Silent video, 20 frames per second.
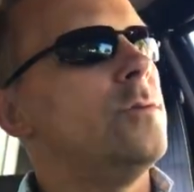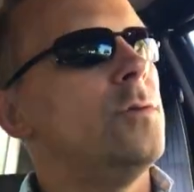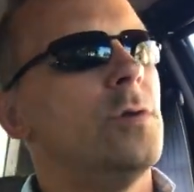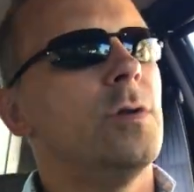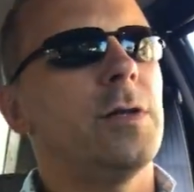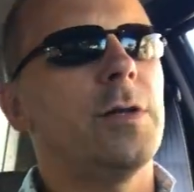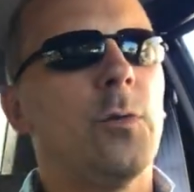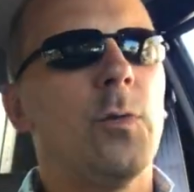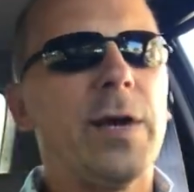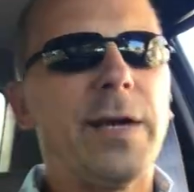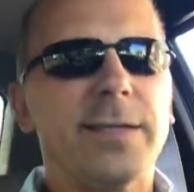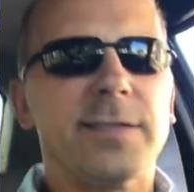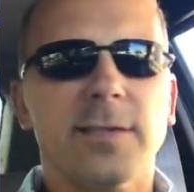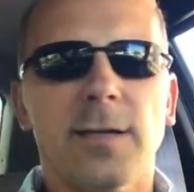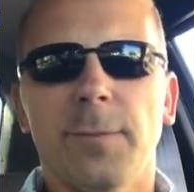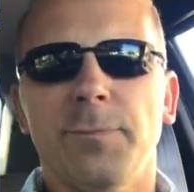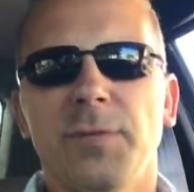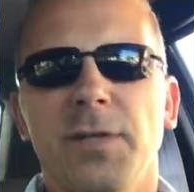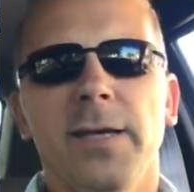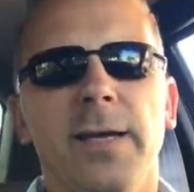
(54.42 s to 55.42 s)
Really wakes
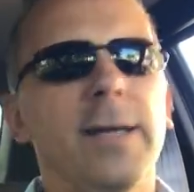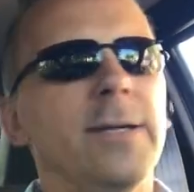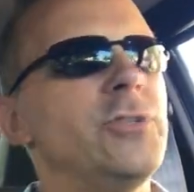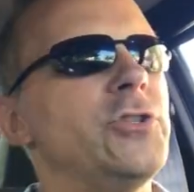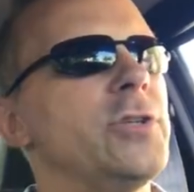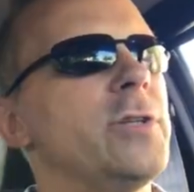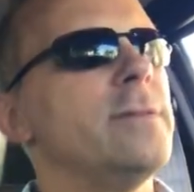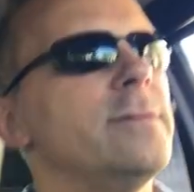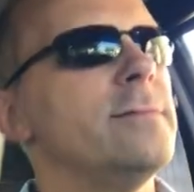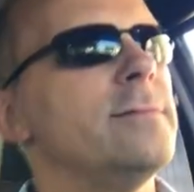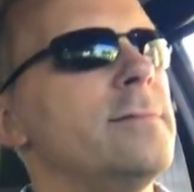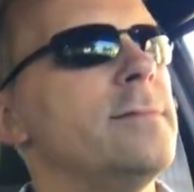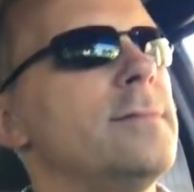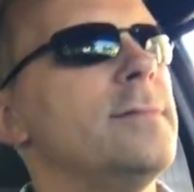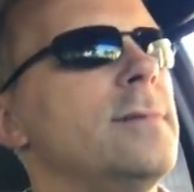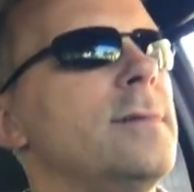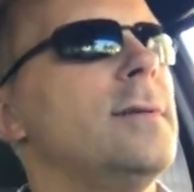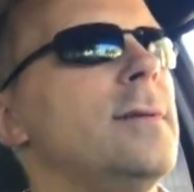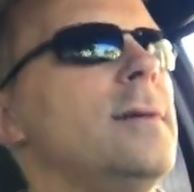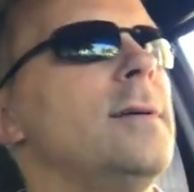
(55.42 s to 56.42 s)
up the
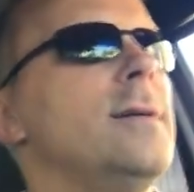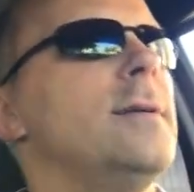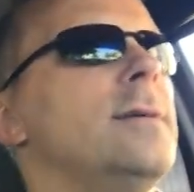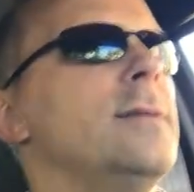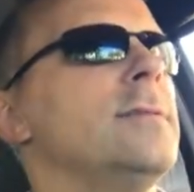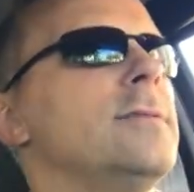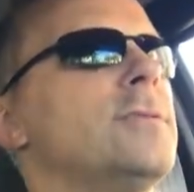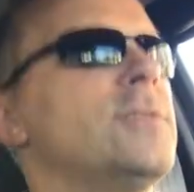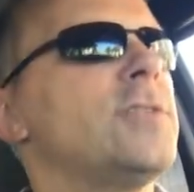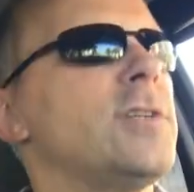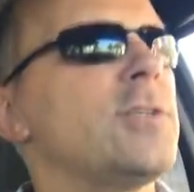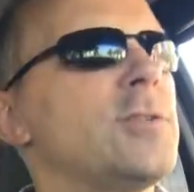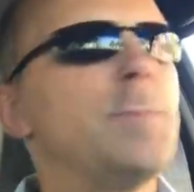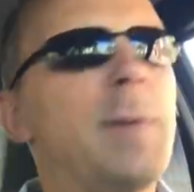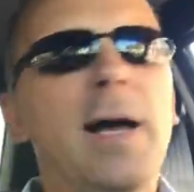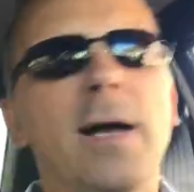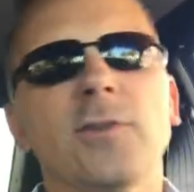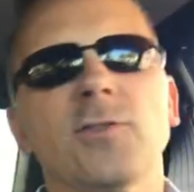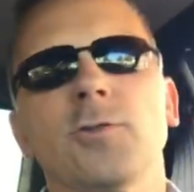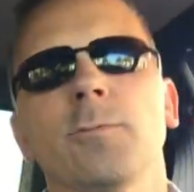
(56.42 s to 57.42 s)
engine. 6
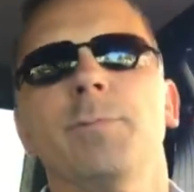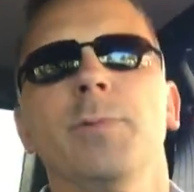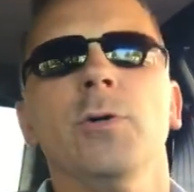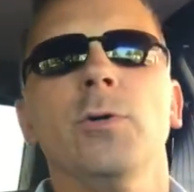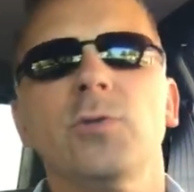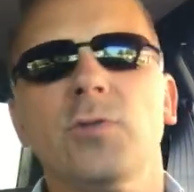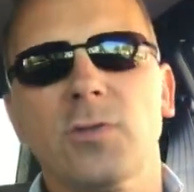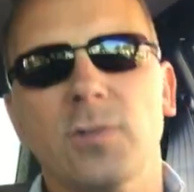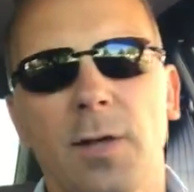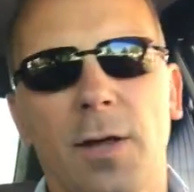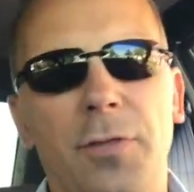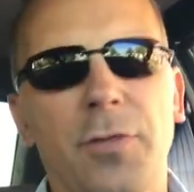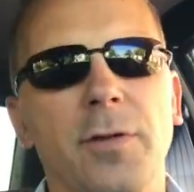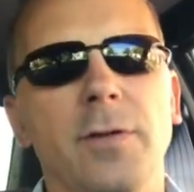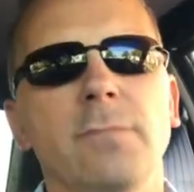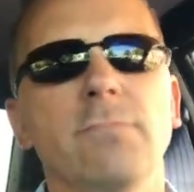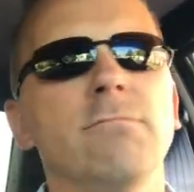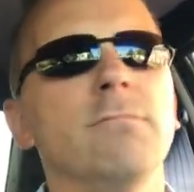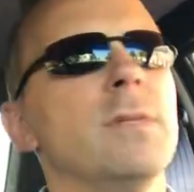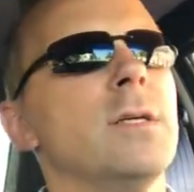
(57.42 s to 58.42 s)
pounds of boost,
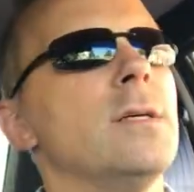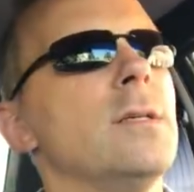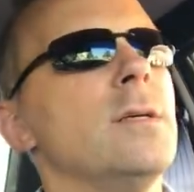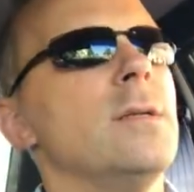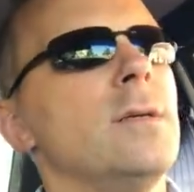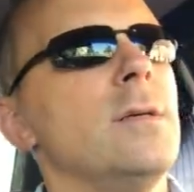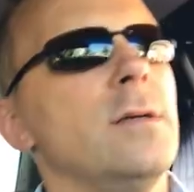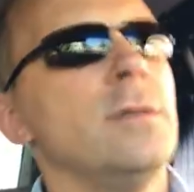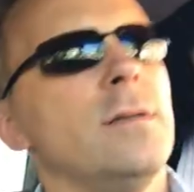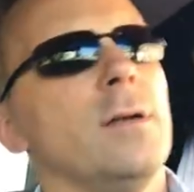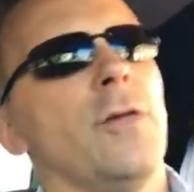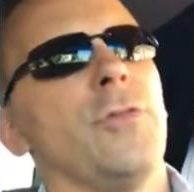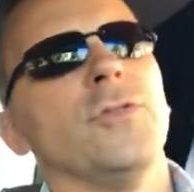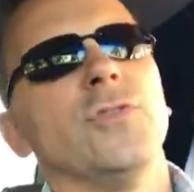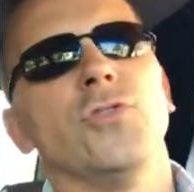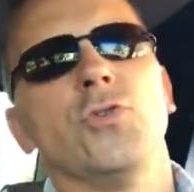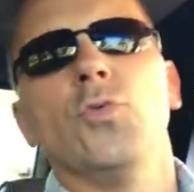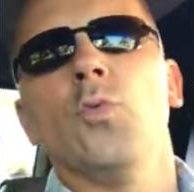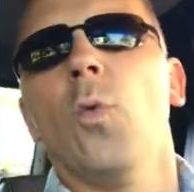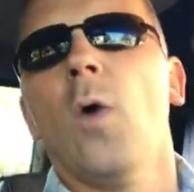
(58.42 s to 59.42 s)
nothing
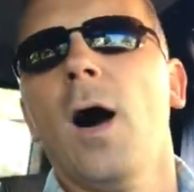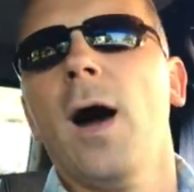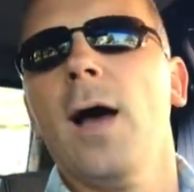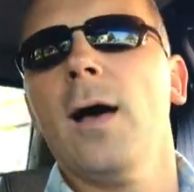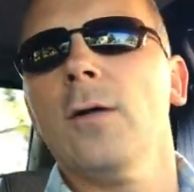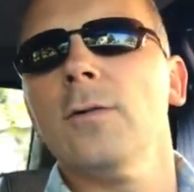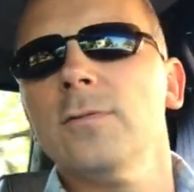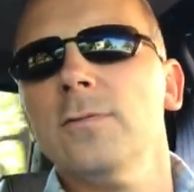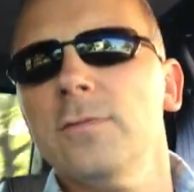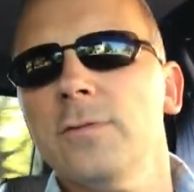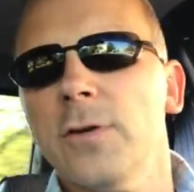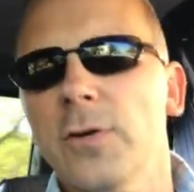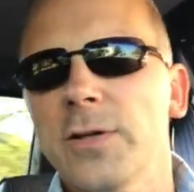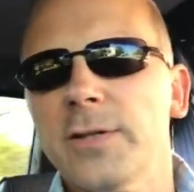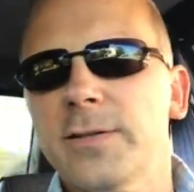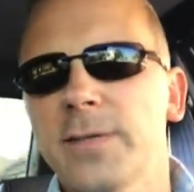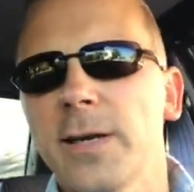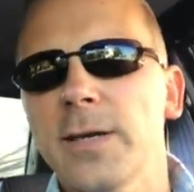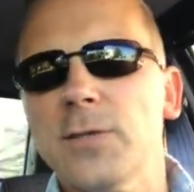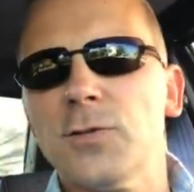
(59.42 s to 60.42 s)
too wild, very
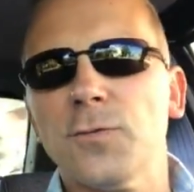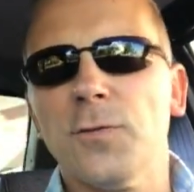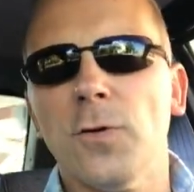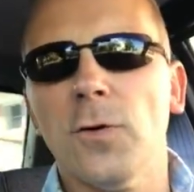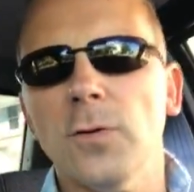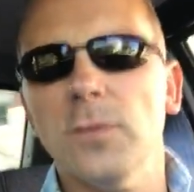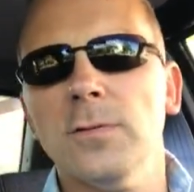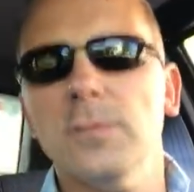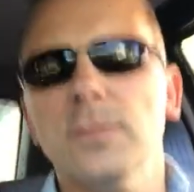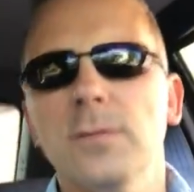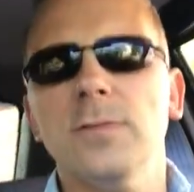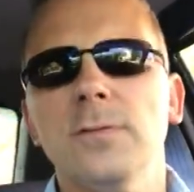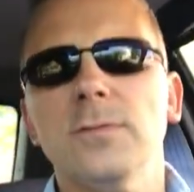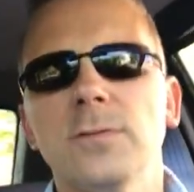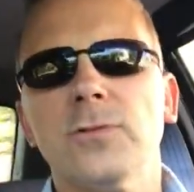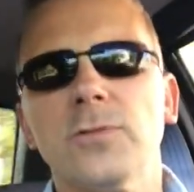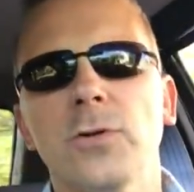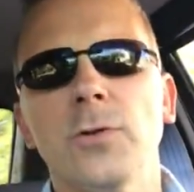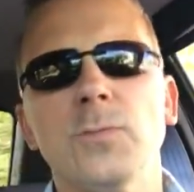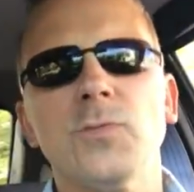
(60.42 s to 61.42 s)
tasteful
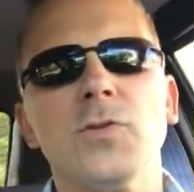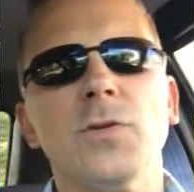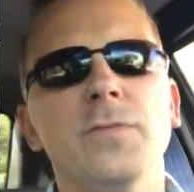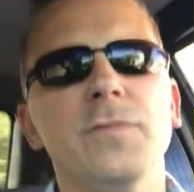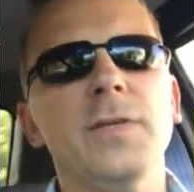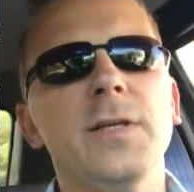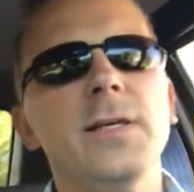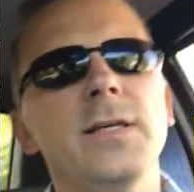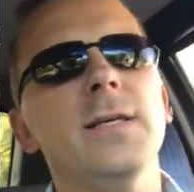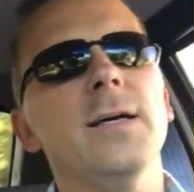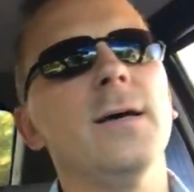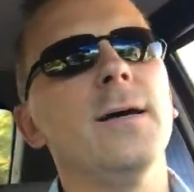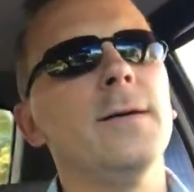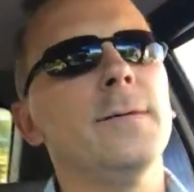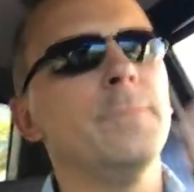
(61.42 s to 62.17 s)
in terms of the